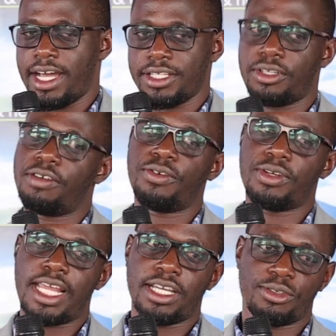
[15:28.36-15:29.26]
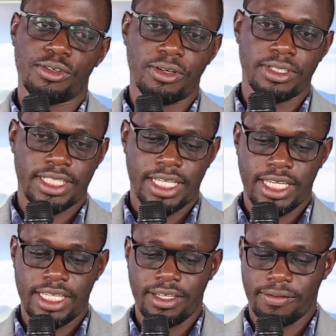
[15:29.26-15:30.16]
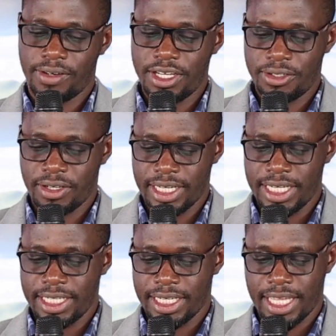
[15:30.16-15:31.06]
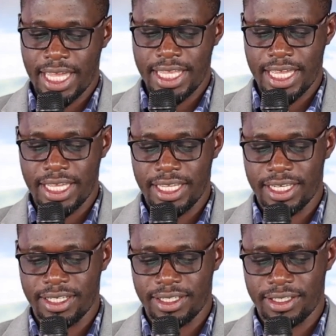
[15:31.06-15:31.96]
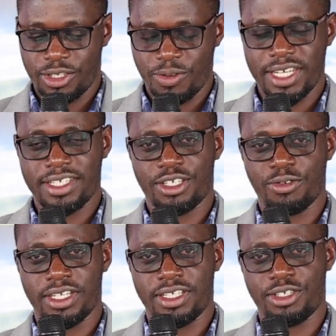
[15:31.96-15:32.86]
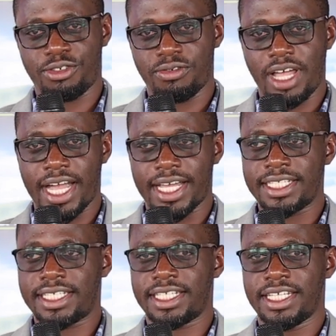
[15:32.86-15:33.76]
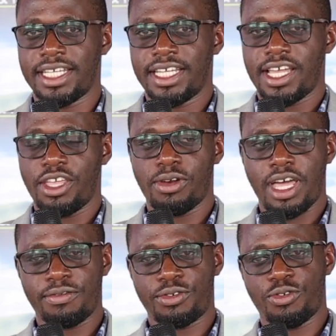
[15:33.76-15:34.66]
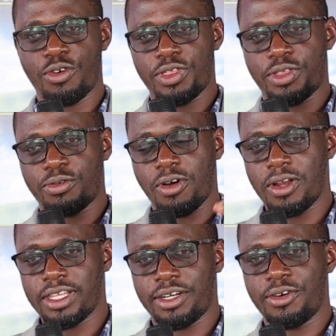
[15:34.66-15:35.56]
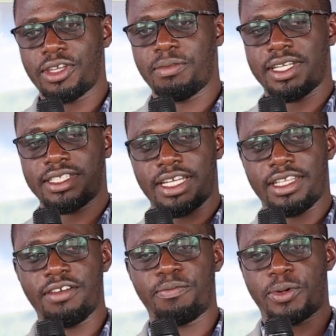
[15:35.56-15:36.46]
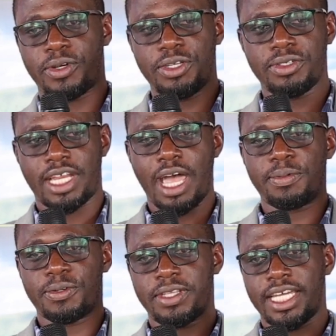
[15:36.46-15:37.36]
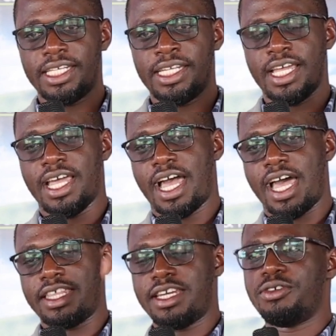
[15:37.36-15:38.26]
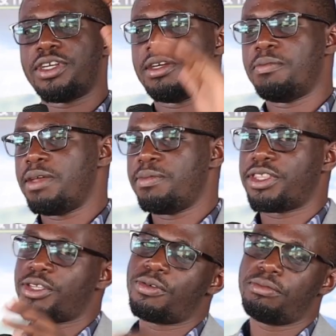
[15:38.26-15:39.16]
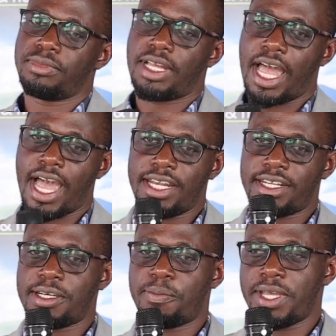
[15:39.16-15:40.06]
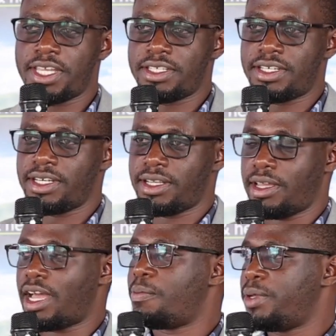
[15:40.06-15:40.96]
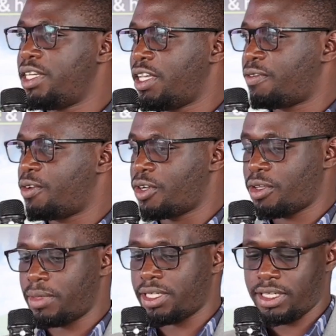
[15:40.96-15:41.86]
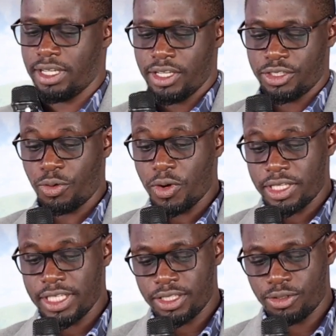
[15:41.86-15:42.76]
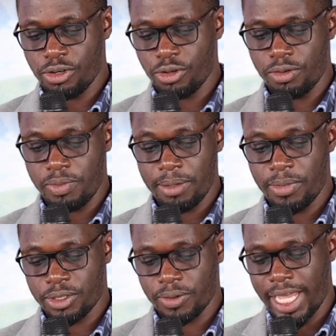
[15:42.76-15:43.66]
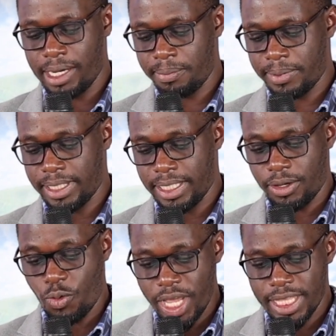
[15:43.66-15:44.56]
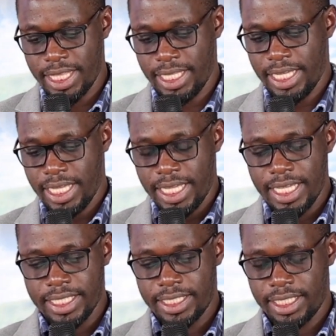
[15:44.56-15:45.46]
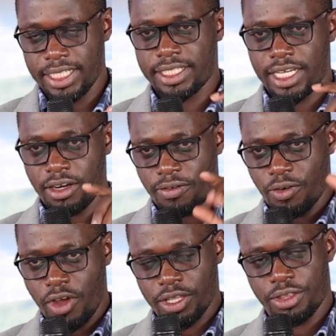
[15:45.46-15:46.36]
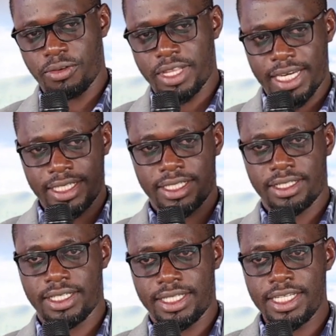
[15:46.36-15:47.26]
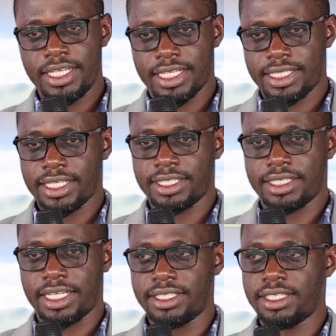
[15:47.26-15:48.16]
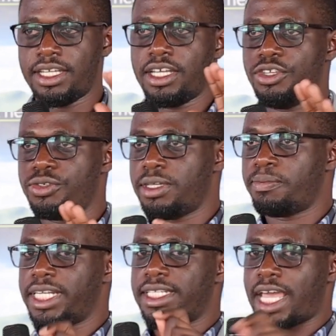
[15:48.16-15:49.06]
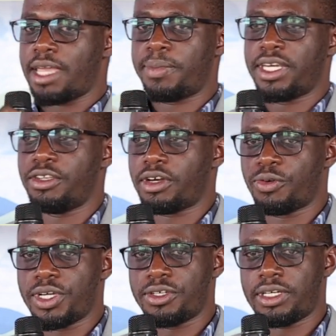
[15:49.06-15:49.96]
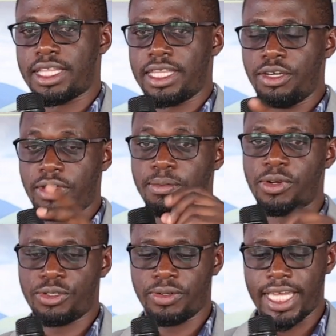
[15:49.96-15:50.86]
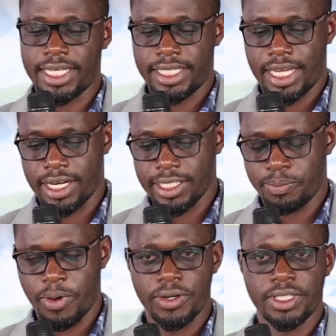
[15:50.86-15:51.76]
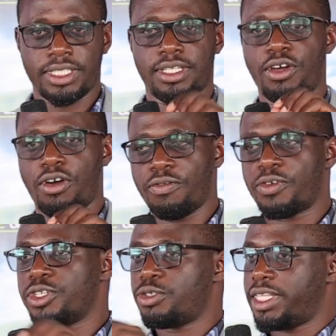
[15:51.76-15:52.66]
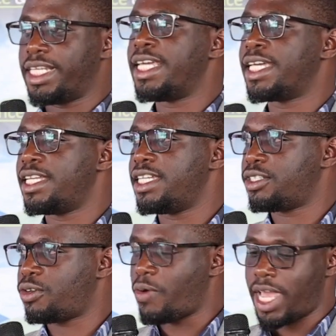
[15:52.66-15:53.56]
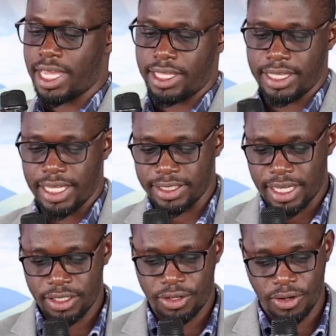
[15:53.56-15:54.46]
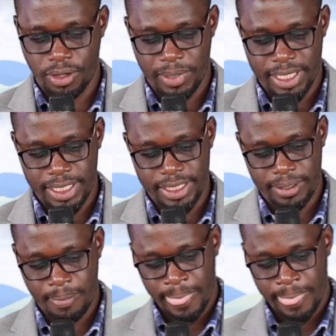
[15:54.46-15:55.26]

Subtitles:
So if you'd like to know, say, inflation rate in Kenya in 2022 August, you'll have to go through all the documents that they've produced up to then, and then you read maybe through a 100-page PDF document. So what this tool would be able to help with is, instead of going through that tedious exercise, you simply type in your question and then you're able to get a response, of course with linkages to where the exact document is.